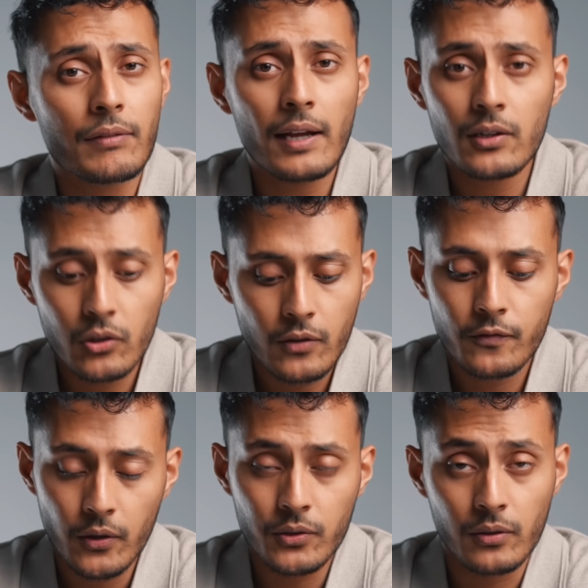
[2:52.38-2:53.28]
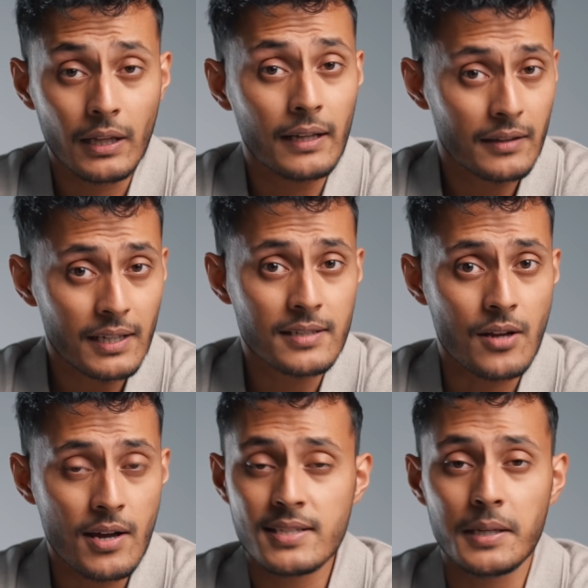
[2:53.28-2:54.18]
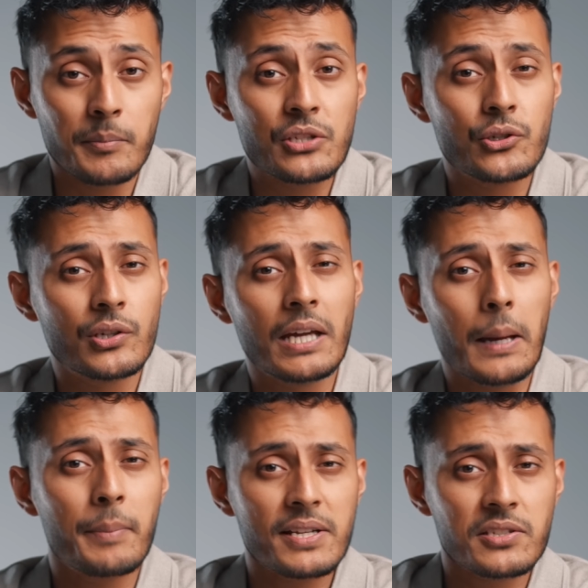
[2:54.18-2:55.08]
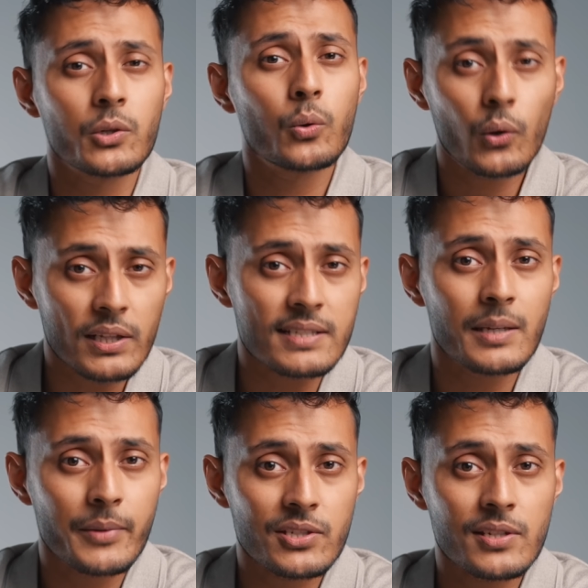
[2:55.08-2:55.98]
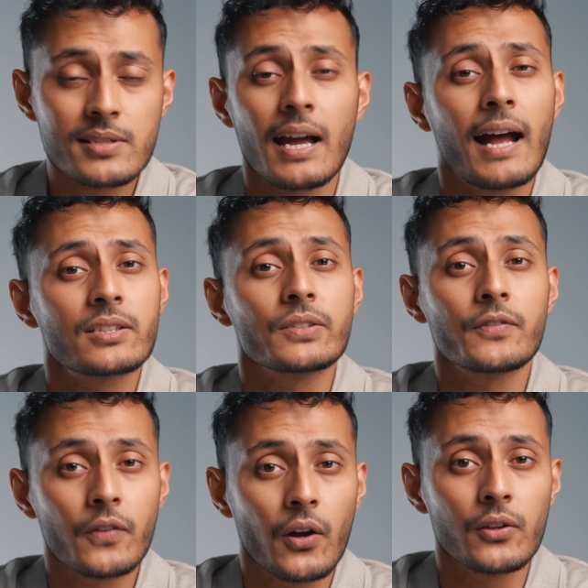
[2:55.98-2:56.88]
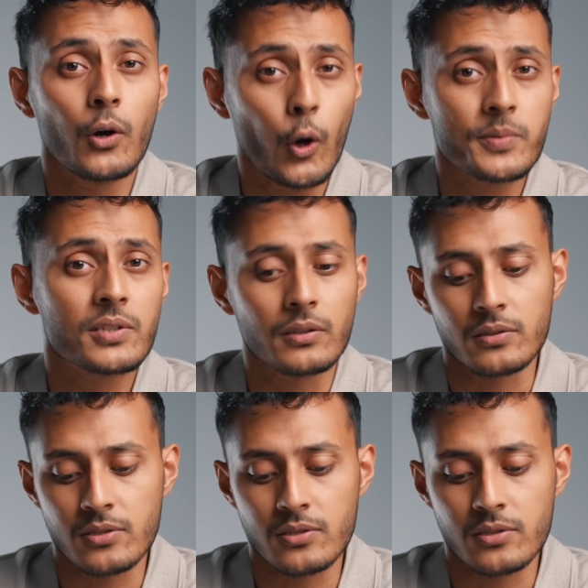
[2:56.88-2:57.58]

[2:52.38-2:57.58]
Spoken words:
that longer focal length is nice. It means you can get better quality images at a further optical